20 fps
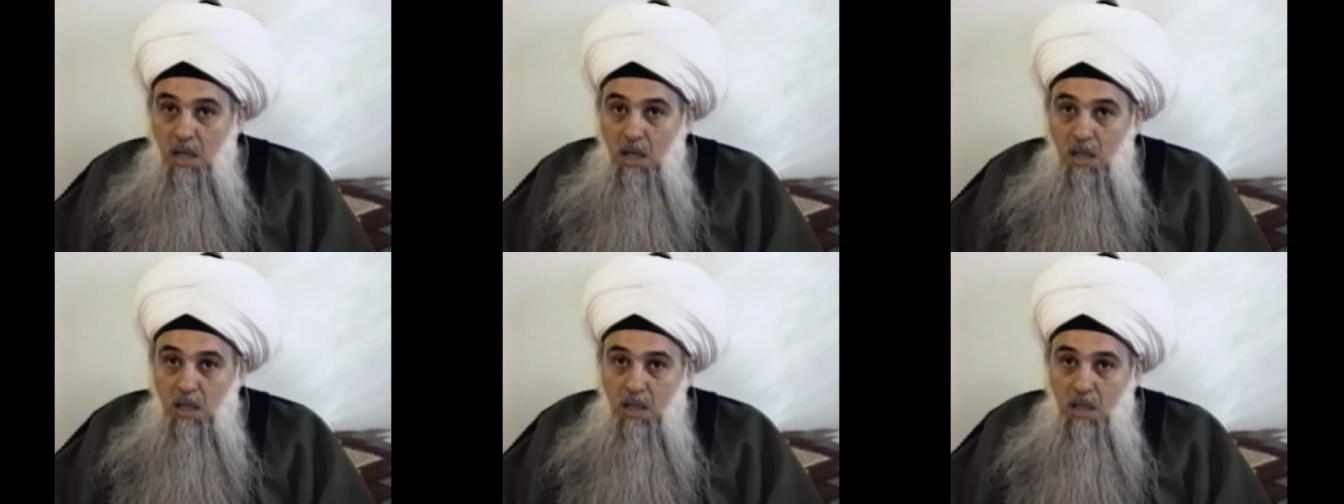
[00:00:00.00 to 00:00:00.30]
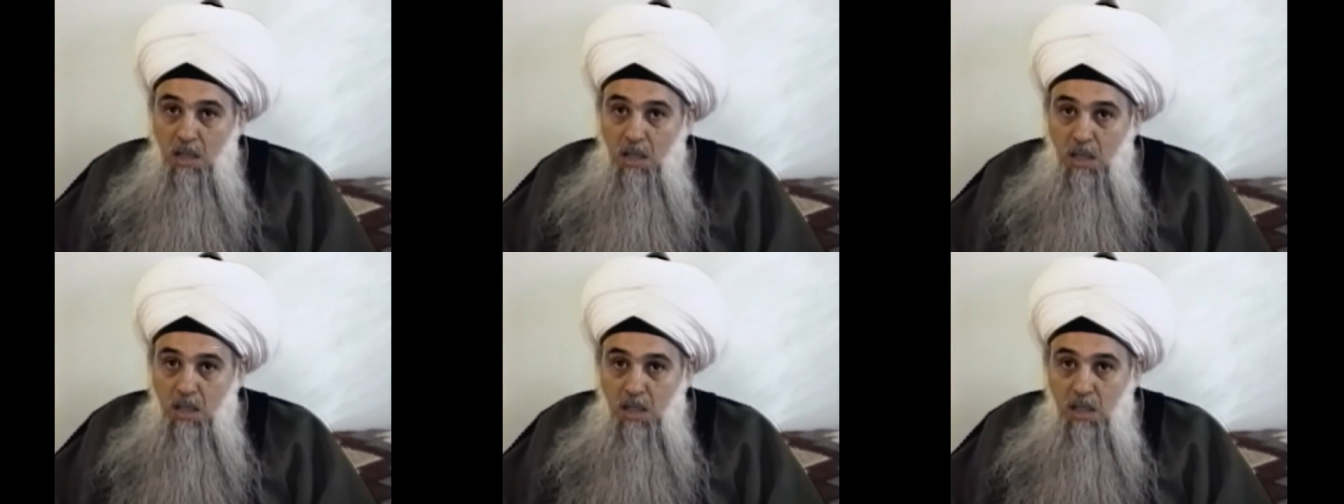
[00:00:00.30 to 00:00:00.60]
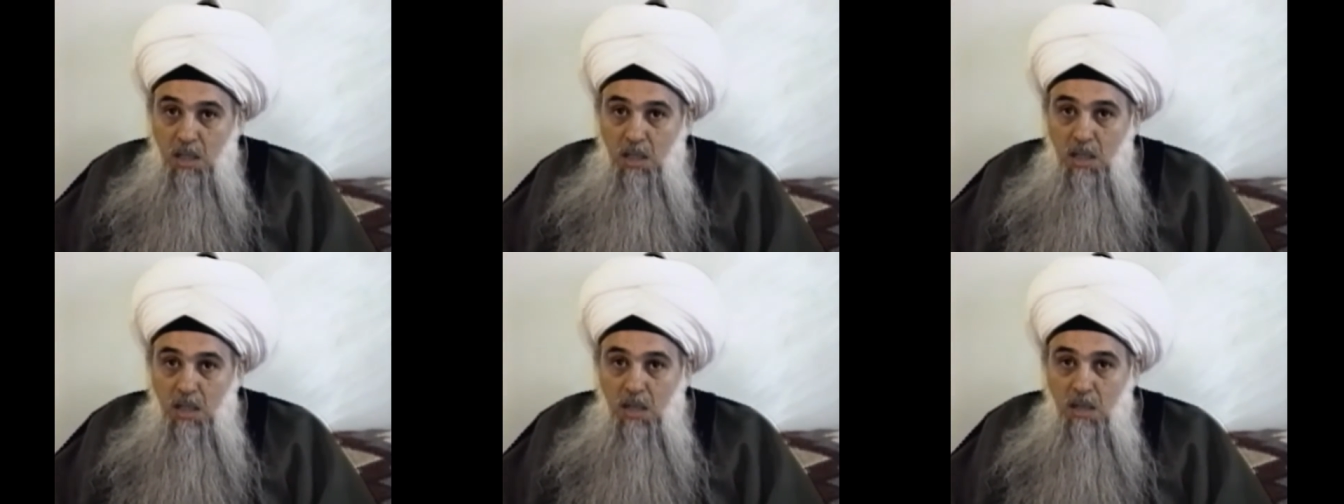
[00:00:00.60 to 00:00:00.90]

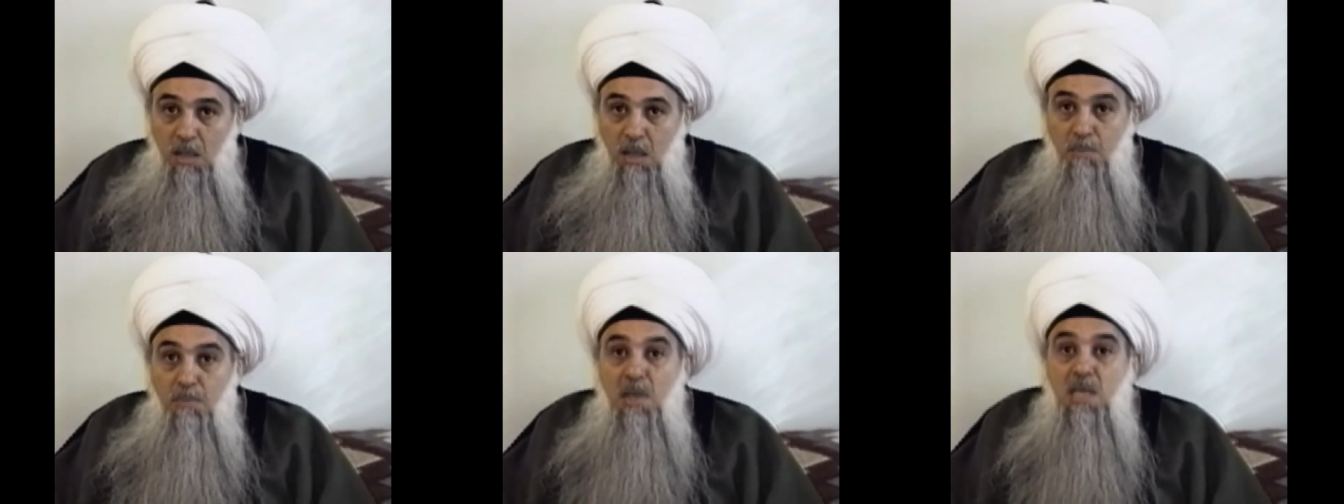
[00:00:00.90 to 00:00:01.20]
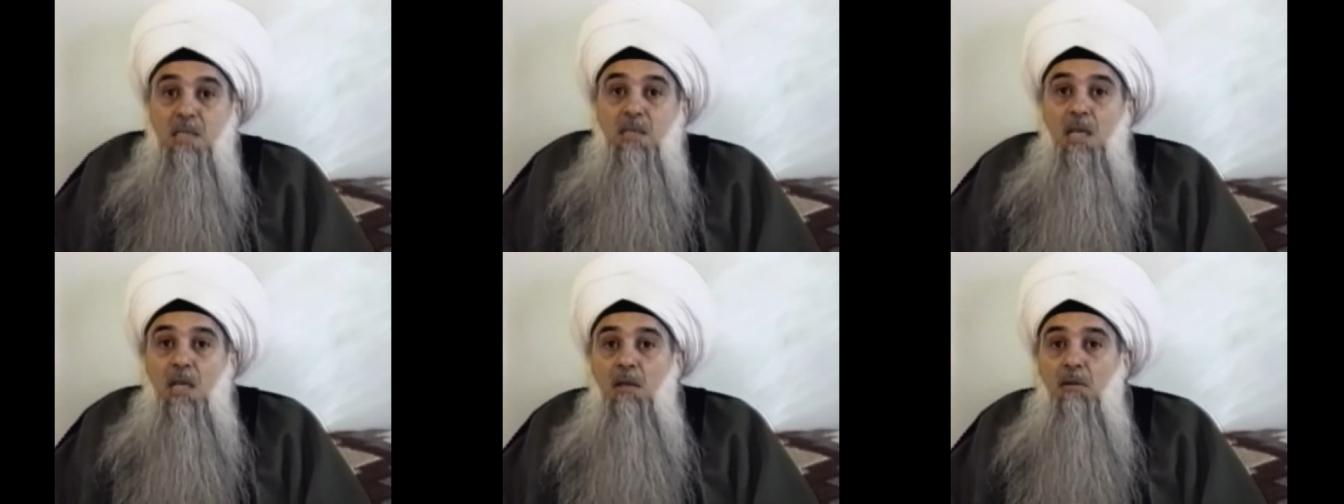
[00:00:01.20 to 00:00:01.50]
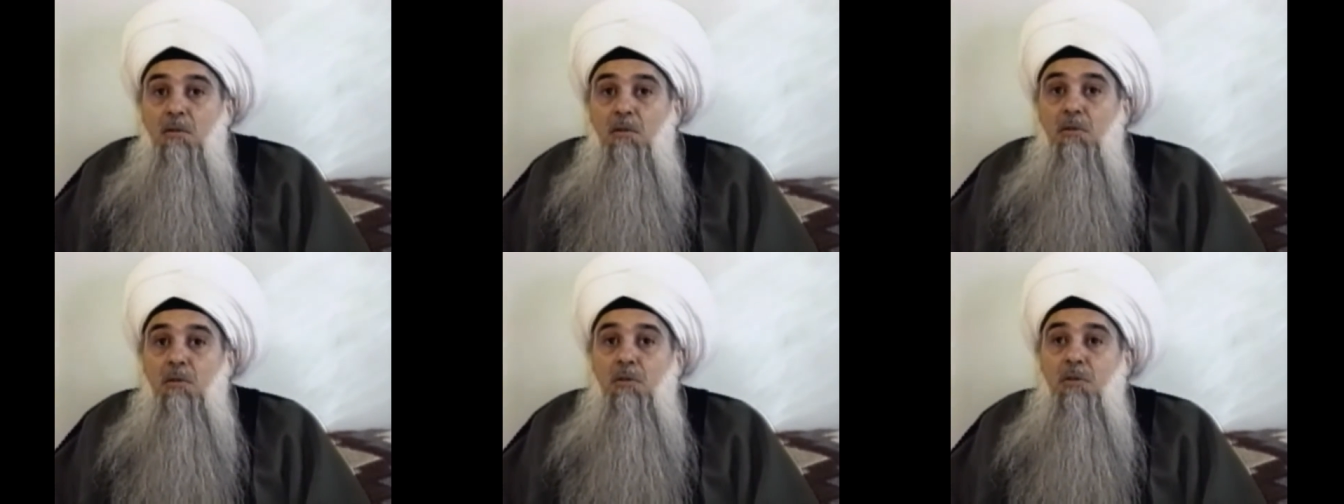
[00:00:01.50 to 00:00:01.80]
uh, uh
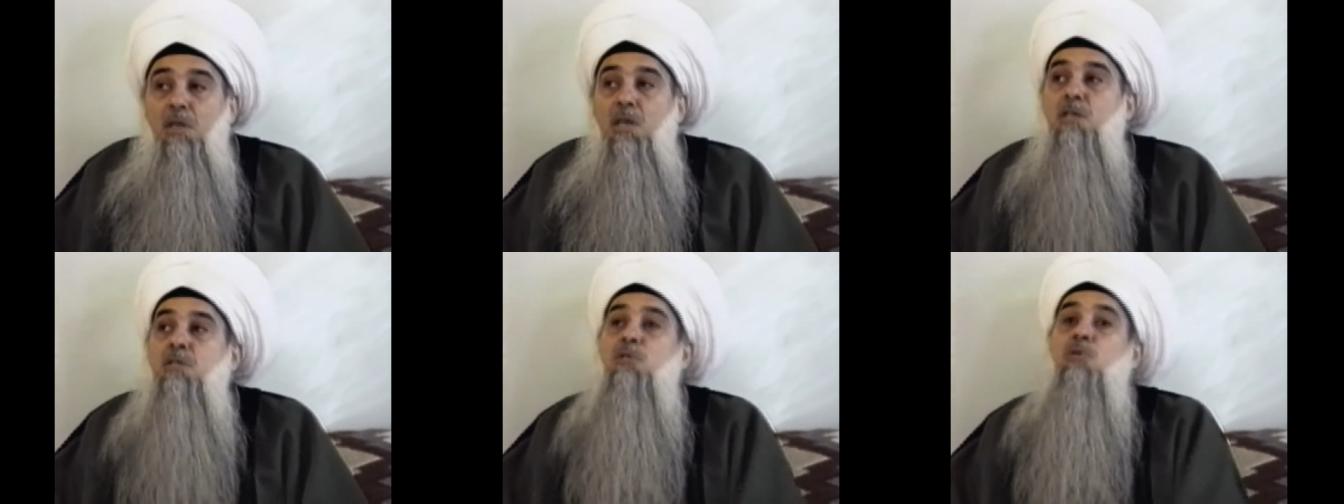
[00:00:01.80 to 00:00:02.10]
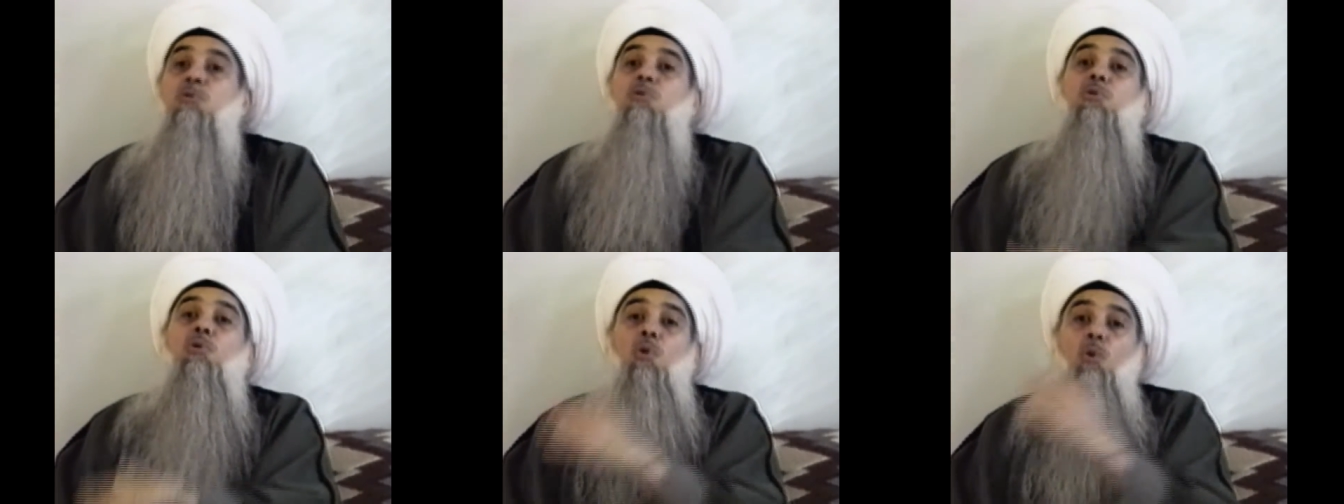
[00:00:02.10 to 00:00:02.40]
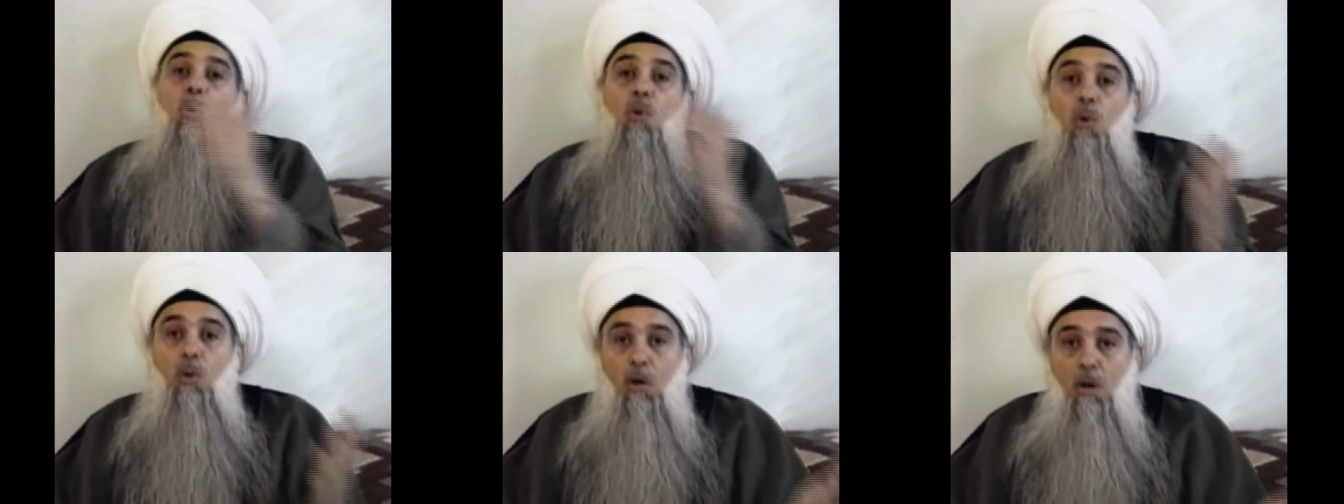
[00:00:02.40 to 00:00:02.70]
missing things
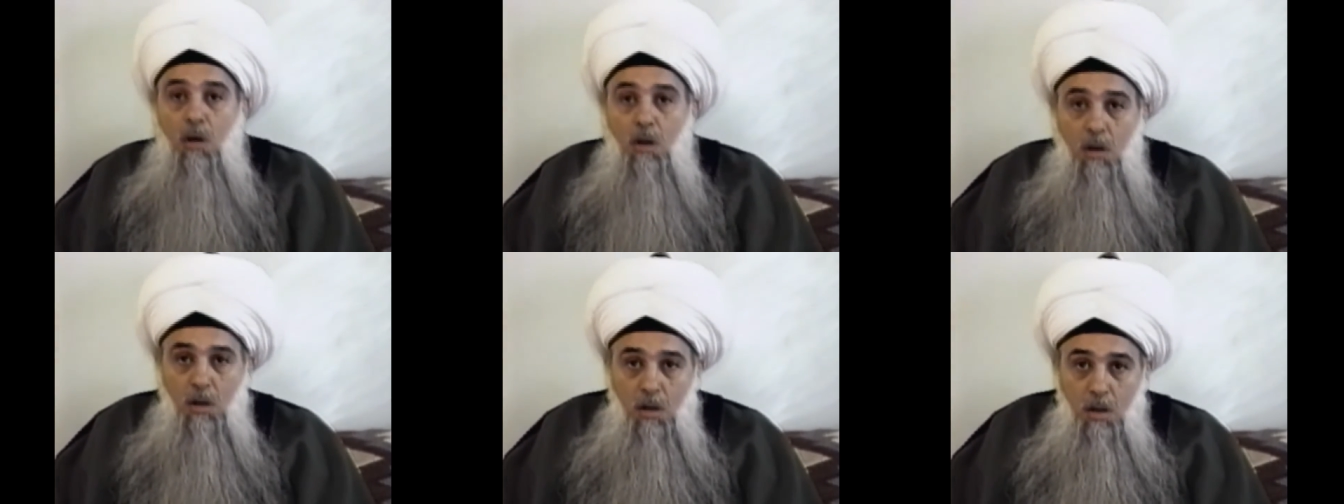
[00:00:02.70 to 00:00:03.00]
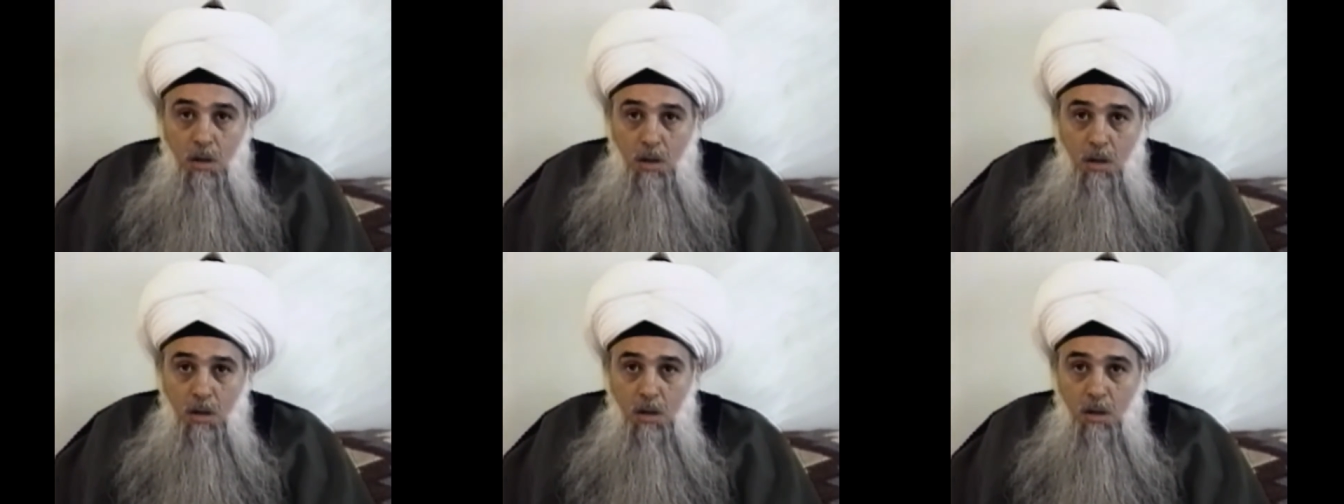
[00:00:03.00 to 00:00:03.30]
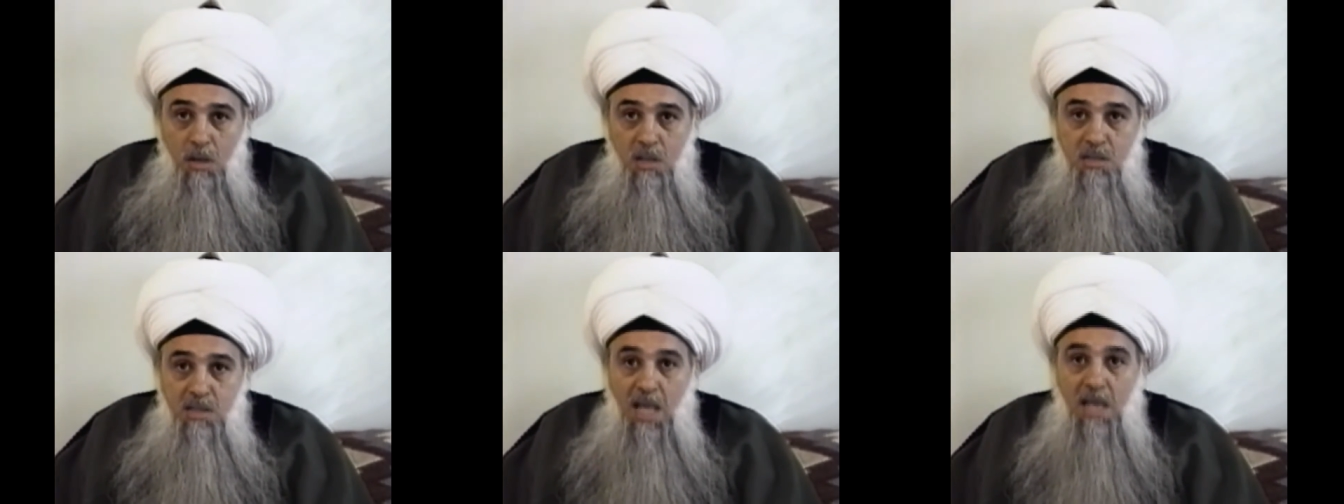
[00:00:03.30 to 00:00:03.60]
through
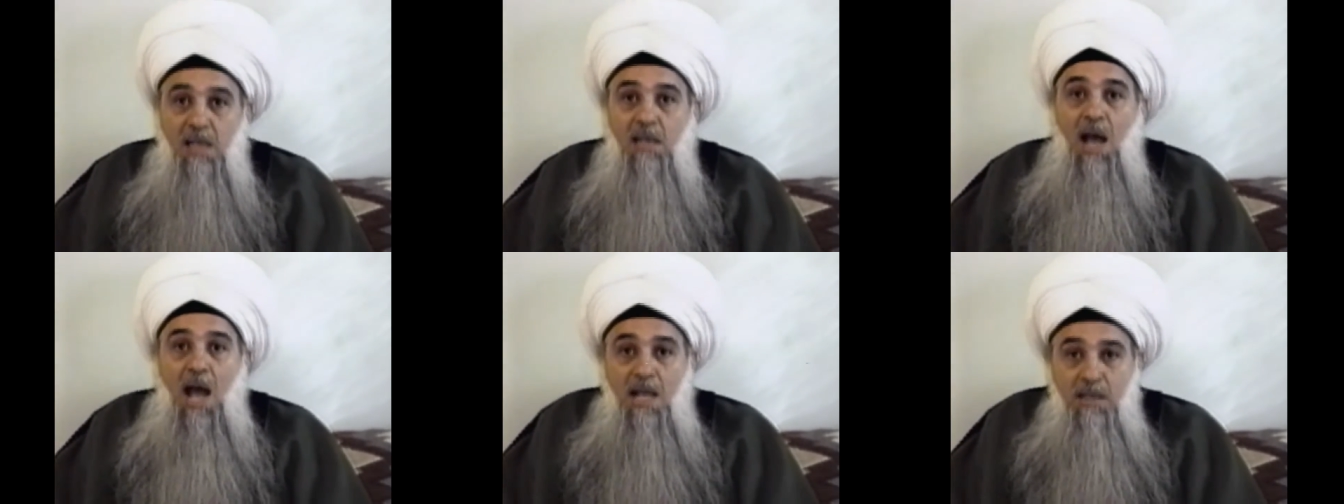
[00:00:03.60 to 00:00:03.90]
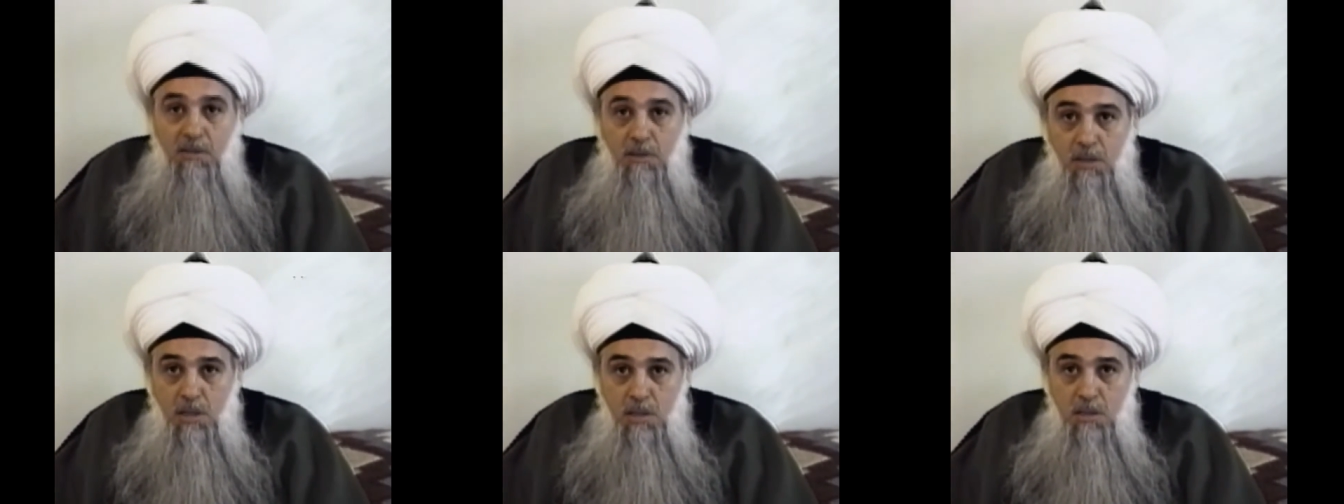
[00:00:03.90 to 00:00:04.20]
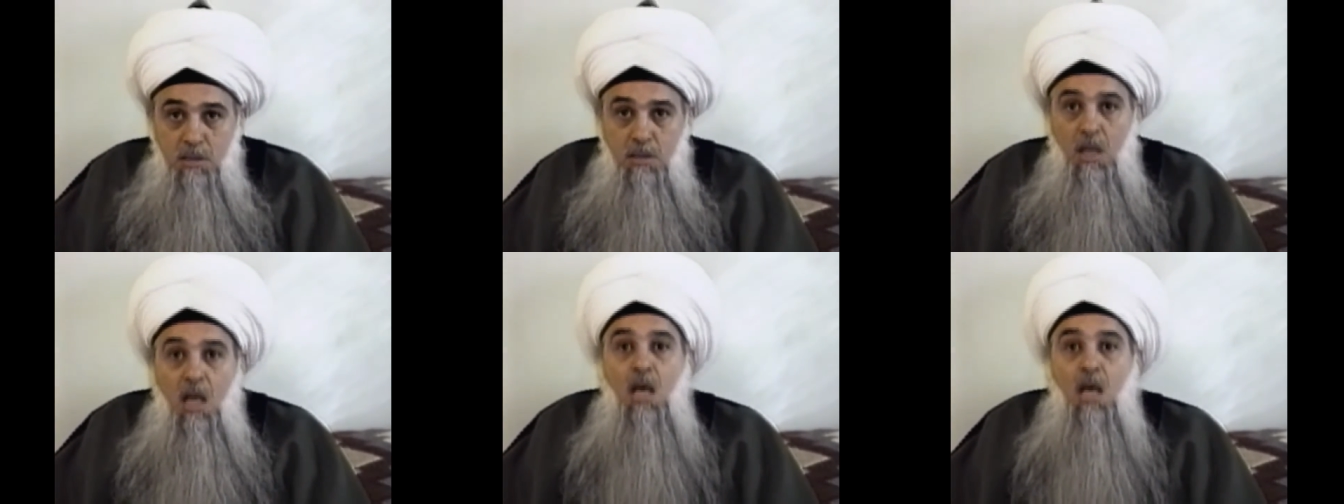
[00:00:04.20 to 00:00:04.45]
uh, psychiatrists.